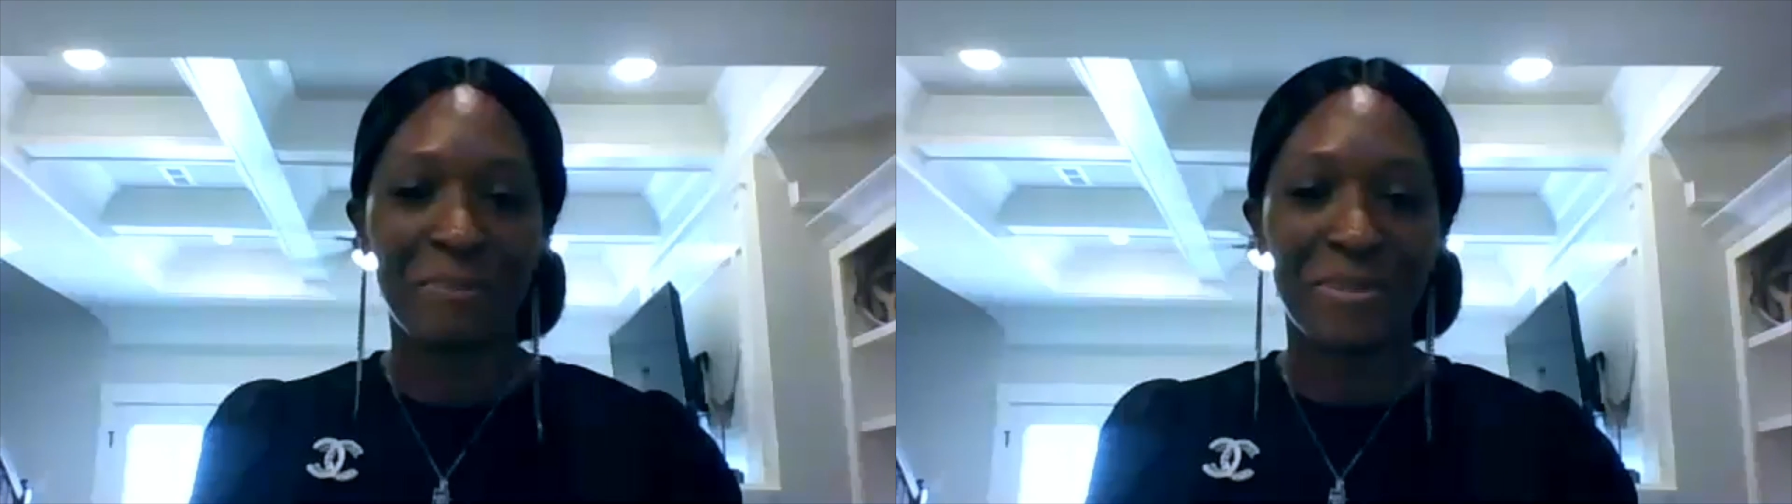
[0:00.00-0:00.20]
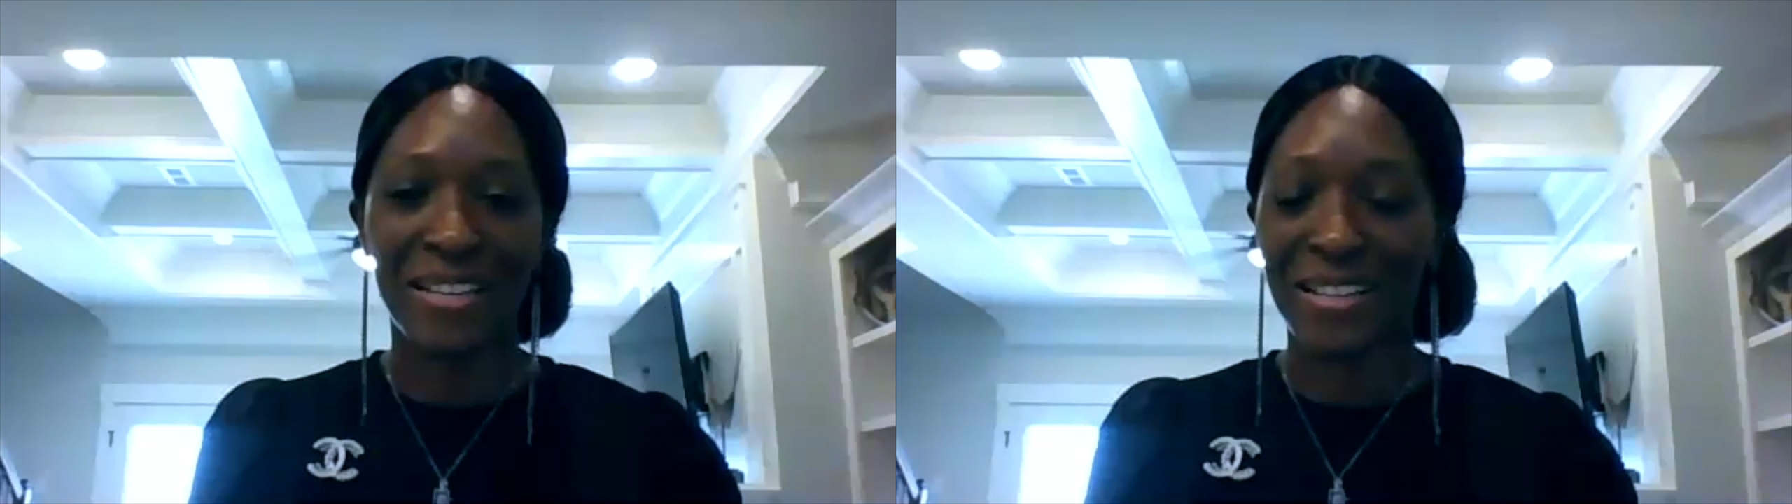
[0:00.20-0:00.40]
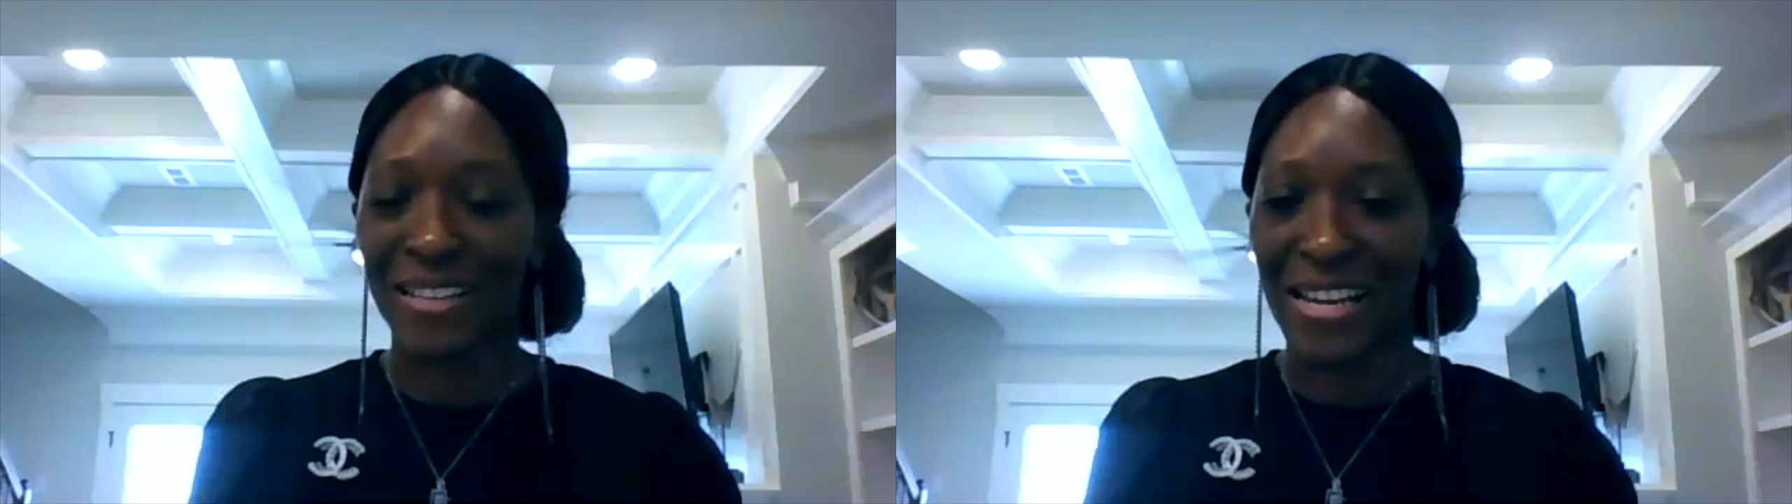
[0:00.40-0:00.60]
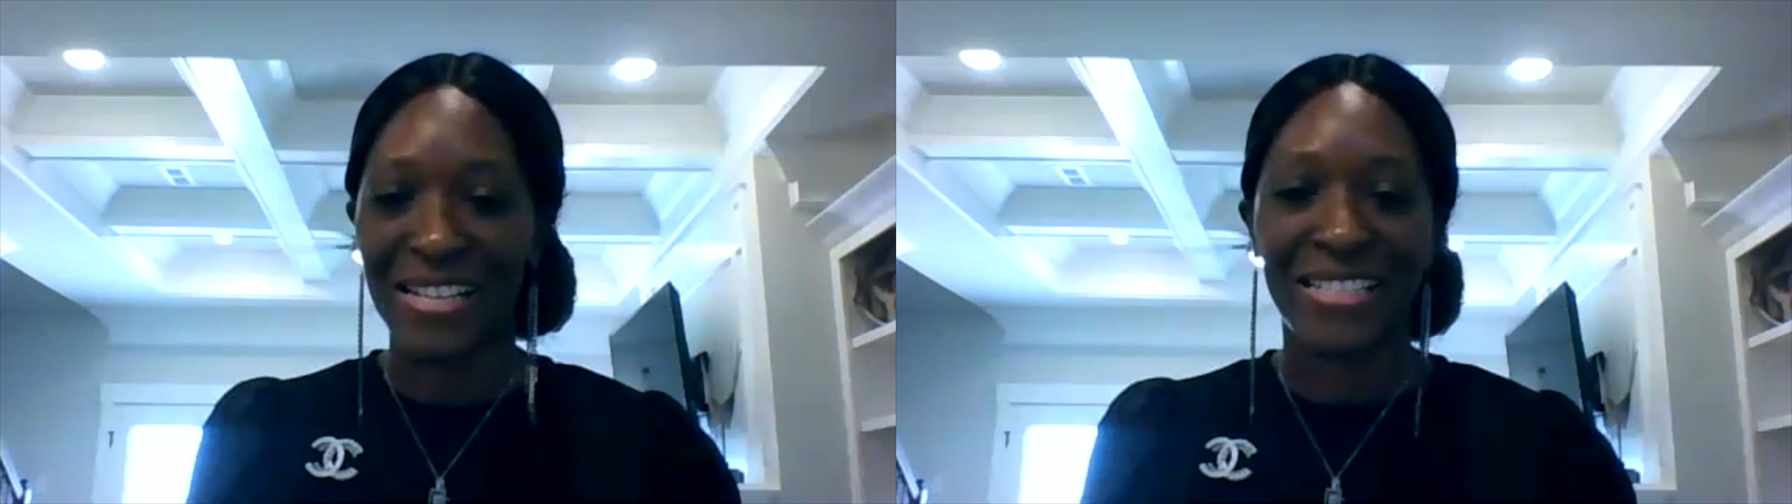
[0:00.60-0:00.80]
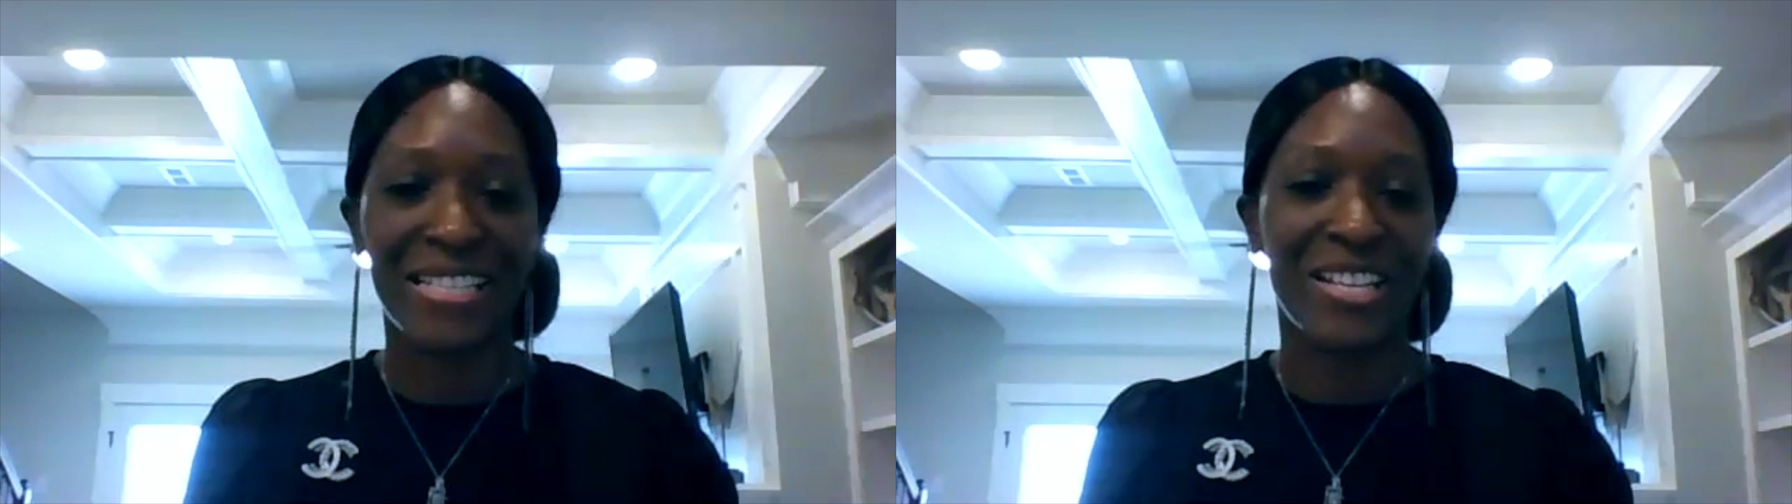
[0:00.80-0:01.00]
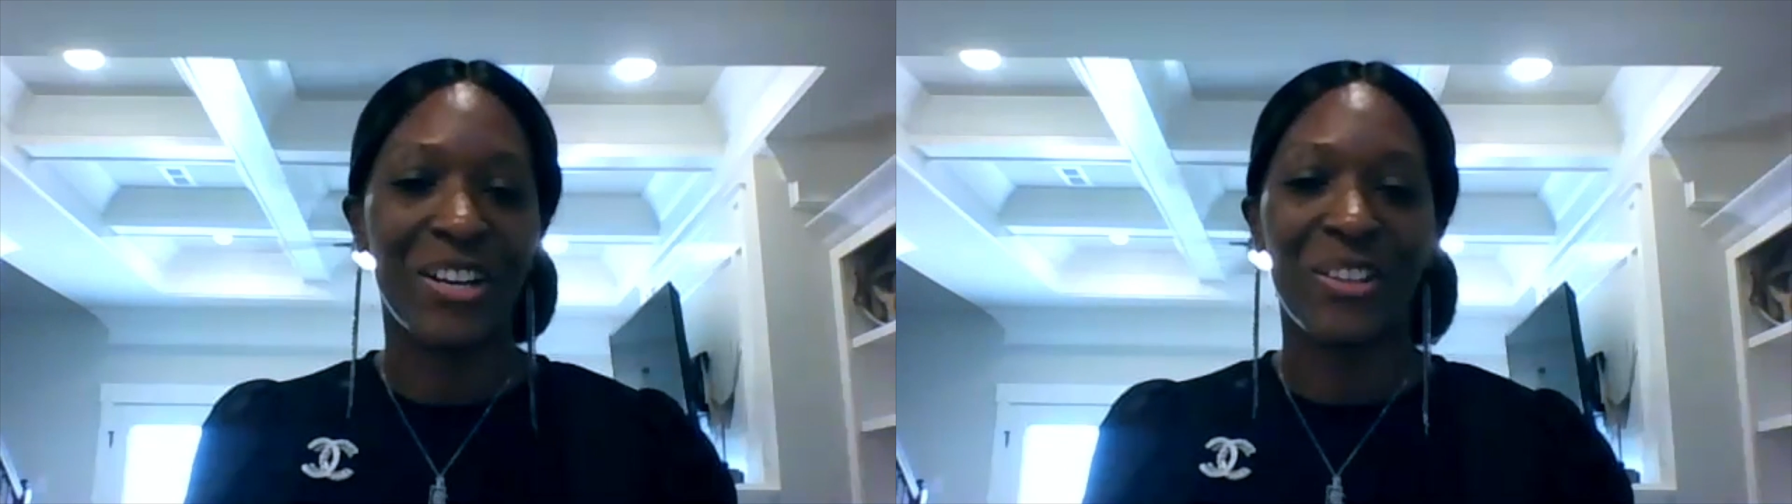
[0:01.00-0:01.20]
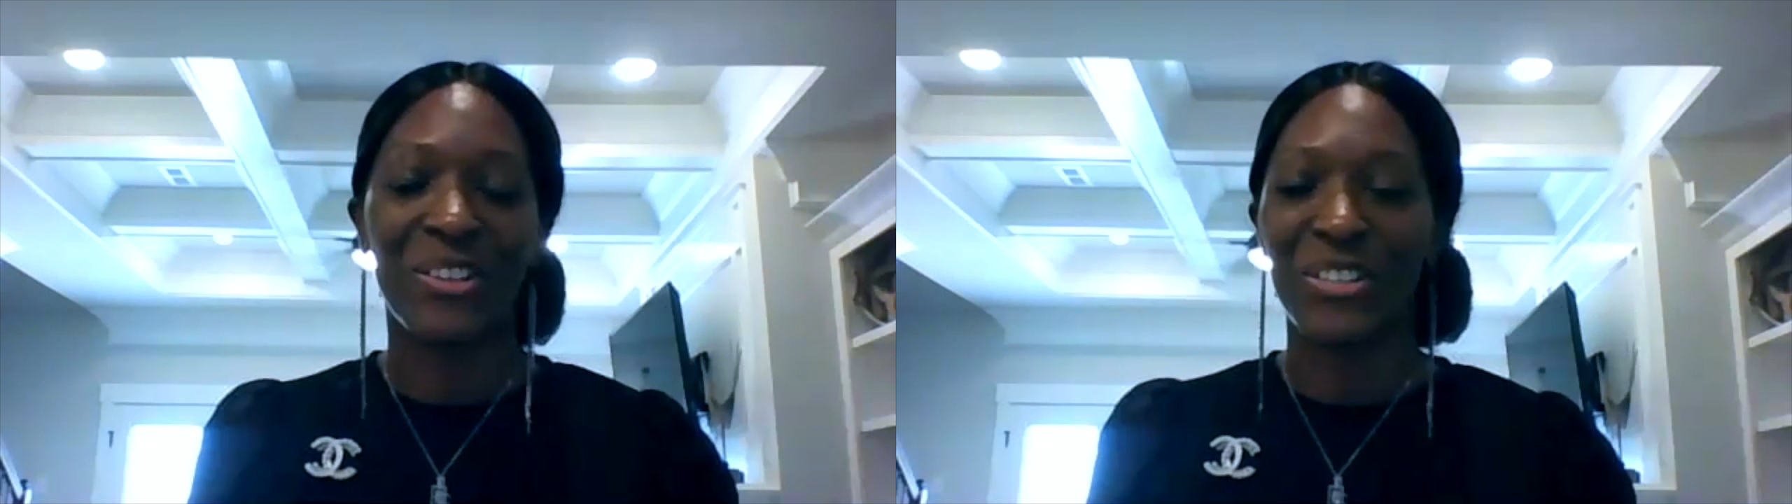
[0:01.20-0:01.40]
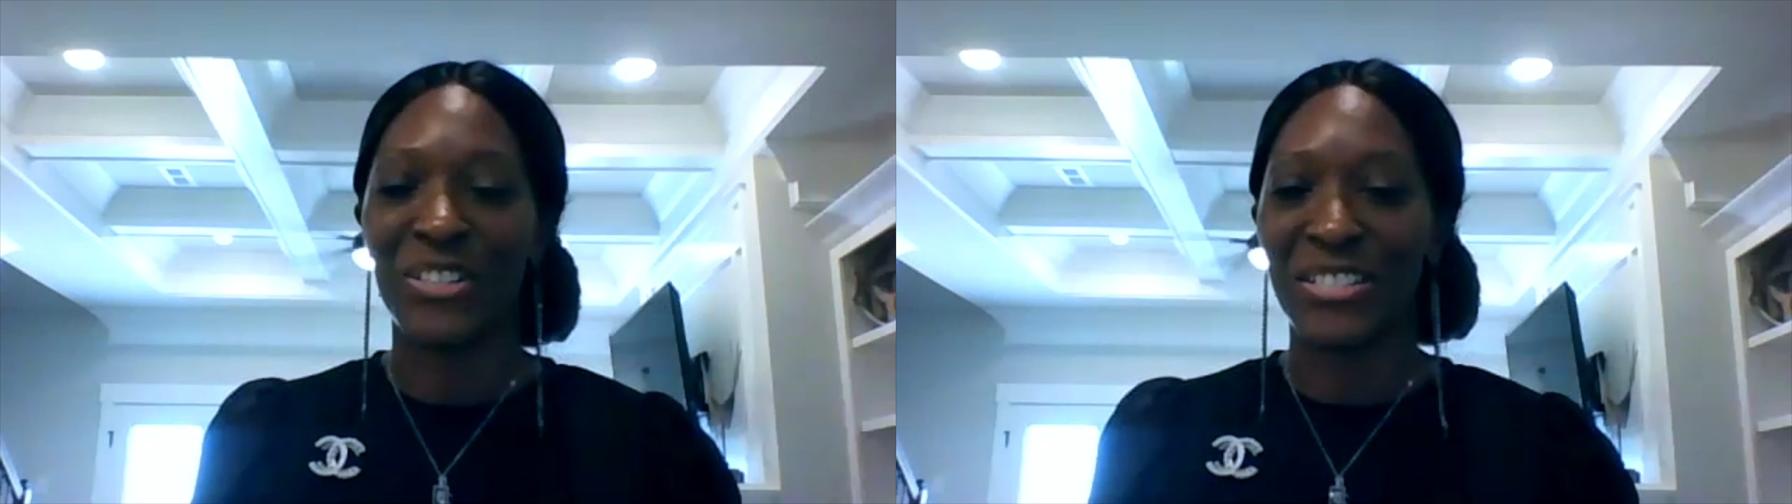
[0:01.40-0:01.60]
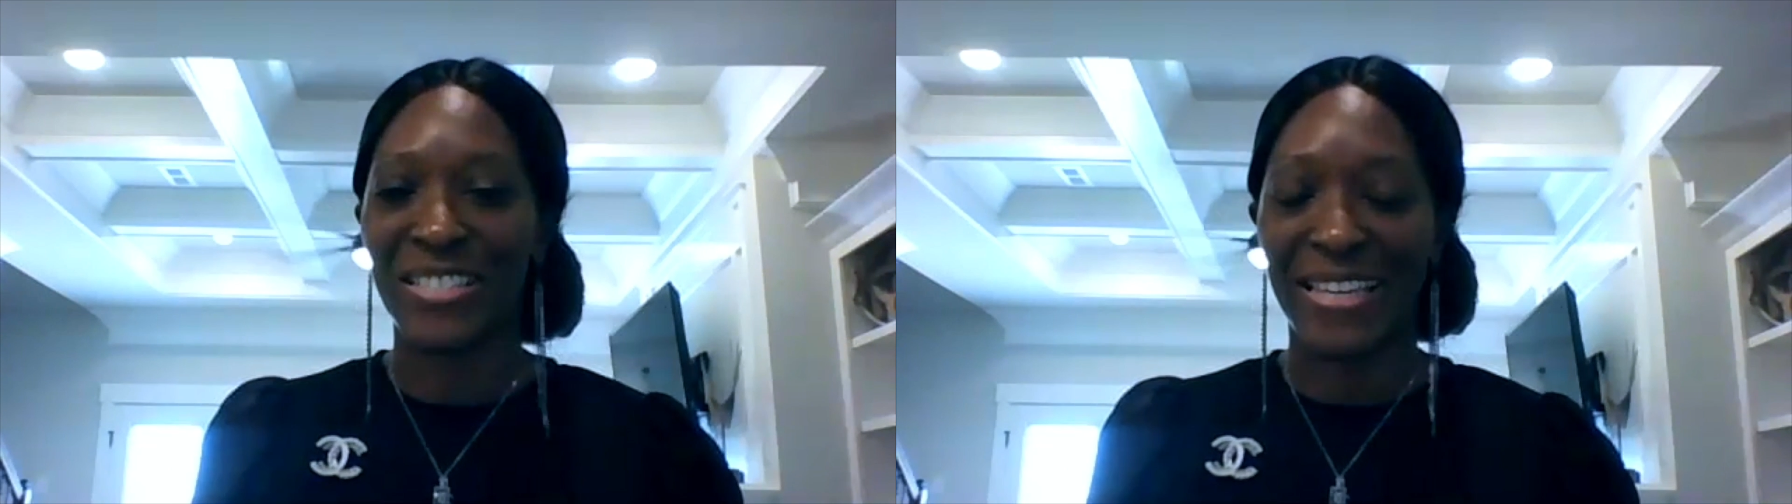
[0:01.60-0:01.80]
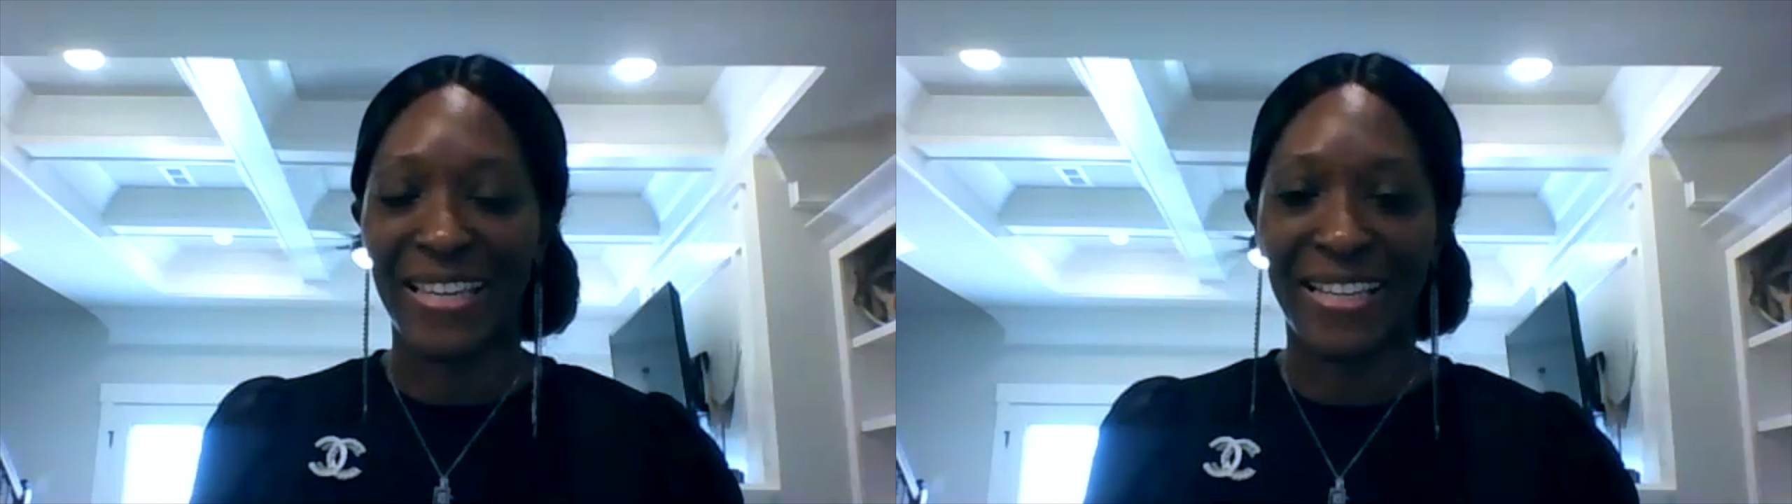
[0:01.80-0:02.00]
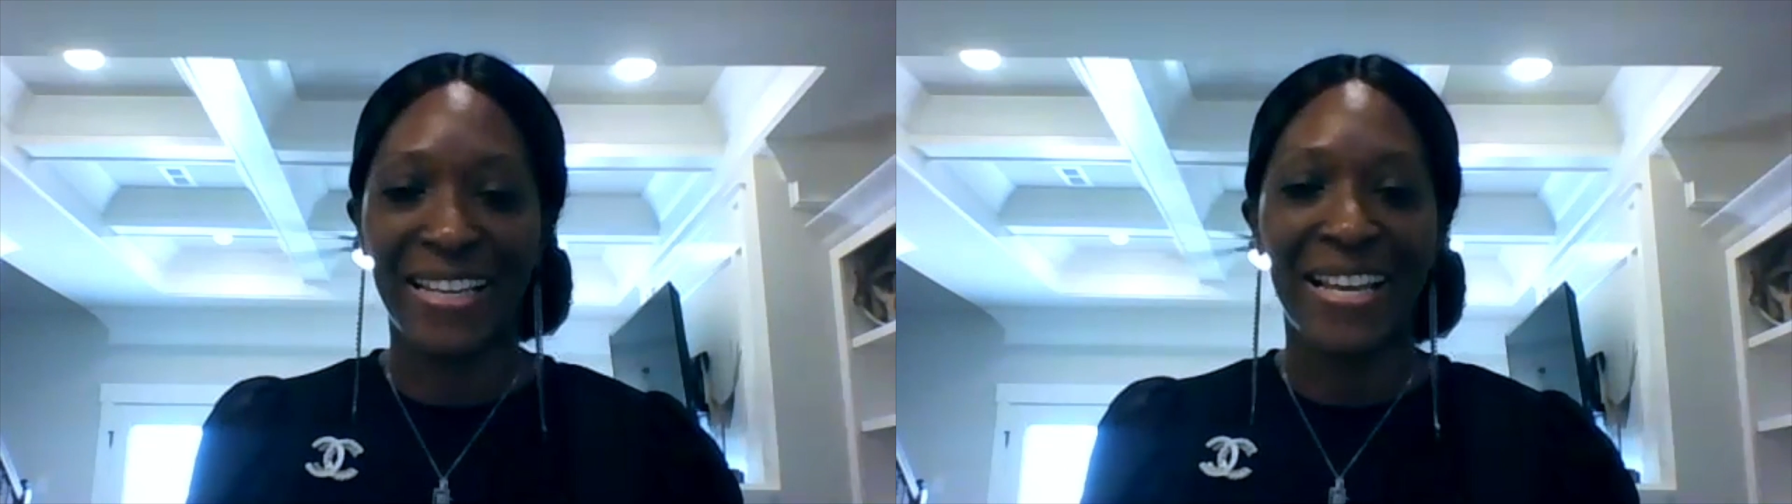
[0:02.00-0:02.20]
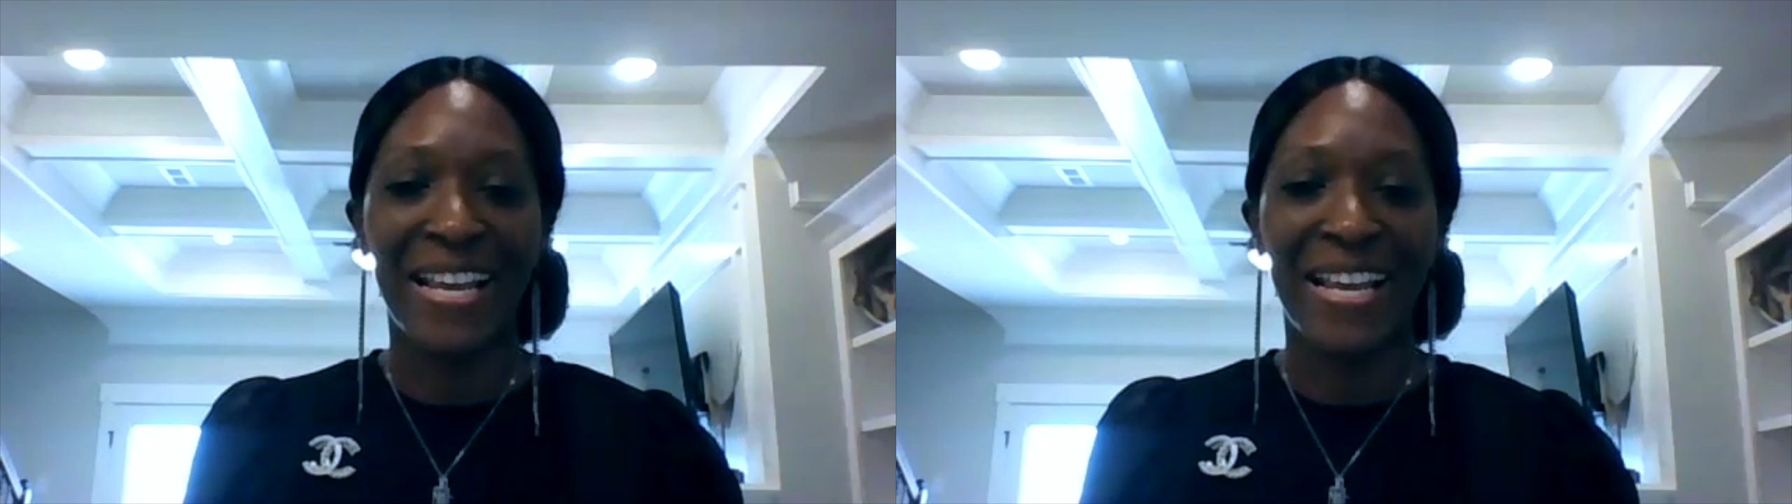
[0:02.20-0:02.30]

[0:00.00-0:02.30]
and connecting others and